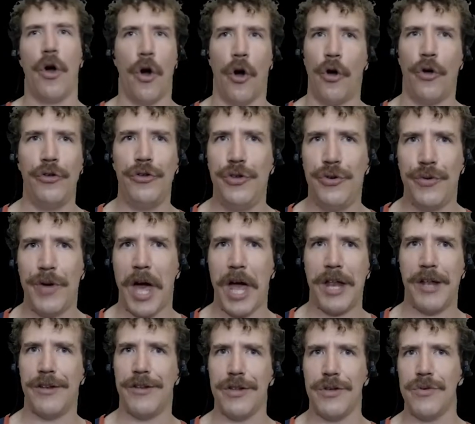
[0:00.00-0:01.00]
All you
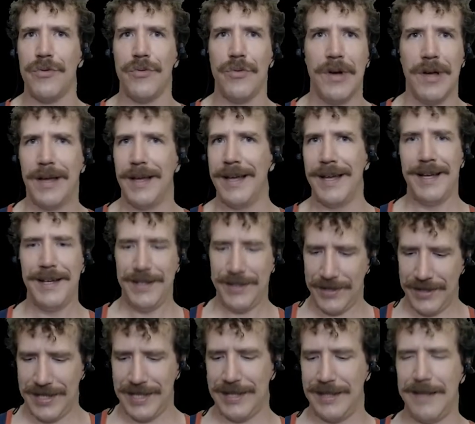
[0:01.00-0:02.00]
gotta do is
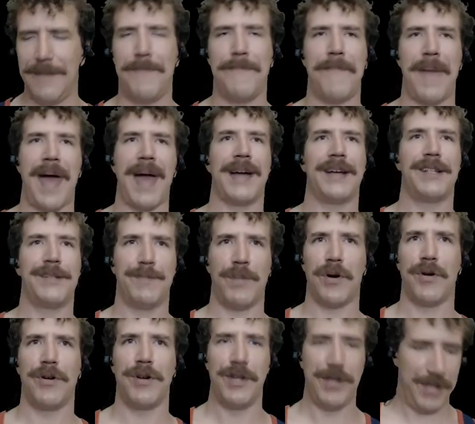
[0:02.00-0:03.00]
get the max
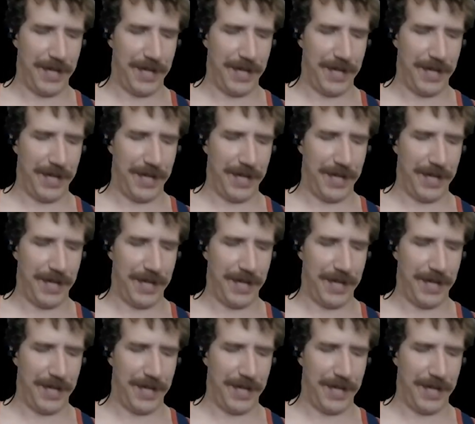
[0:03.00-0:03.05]
party.